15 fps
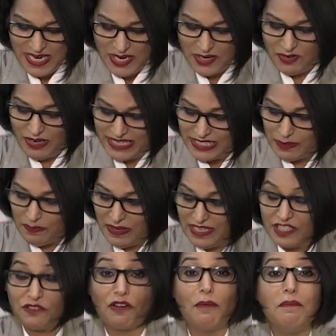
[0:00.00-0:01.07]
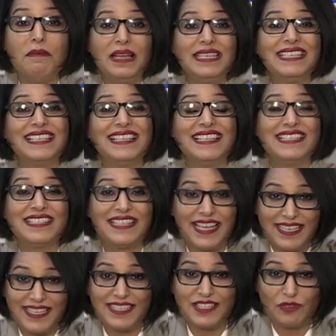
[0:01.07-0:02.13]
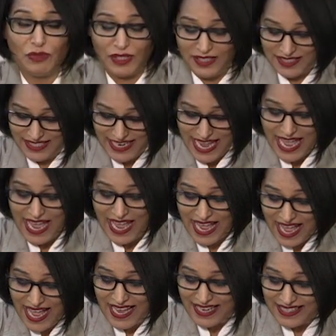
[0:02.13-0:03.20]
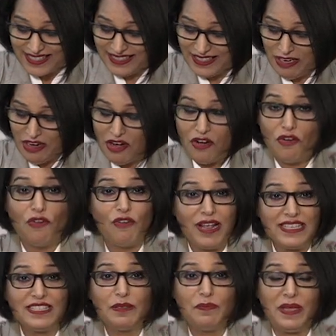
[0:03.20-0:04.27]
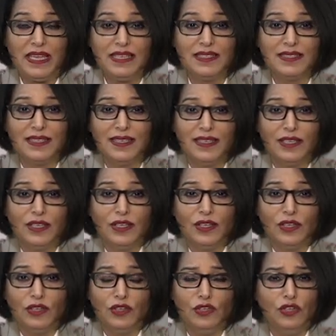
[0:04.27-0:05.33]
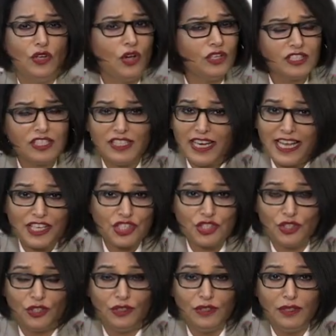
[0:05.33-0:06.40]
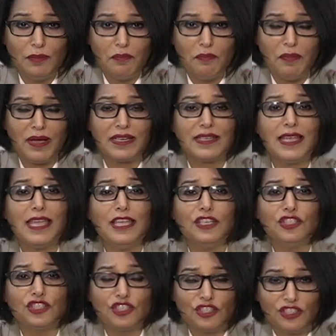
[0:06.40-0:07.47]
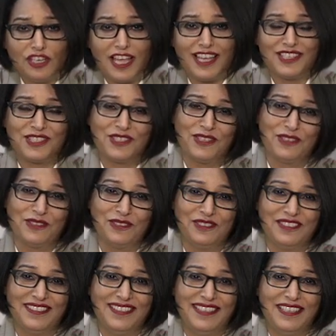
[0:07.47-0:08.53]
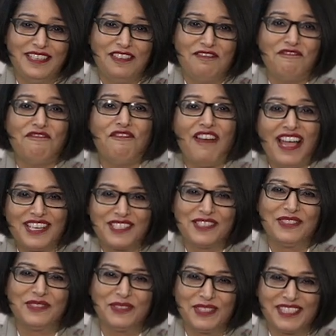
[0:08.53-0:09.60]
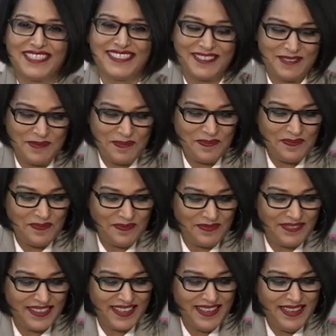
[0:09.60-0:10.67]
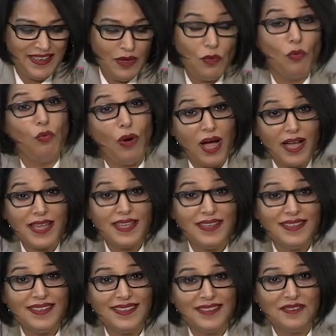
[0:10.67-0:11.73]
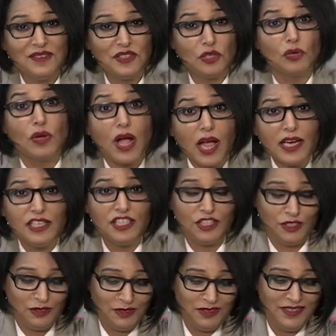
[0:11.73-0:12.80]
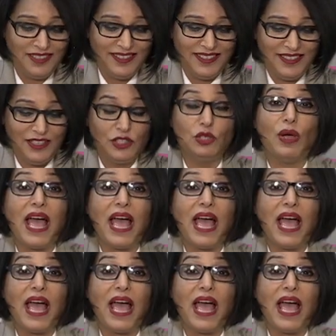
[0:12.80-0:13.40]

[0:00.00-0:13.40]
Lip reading: recipes from medical aesthetics world, and recipes not national but international fashion world. Why? To guide you, to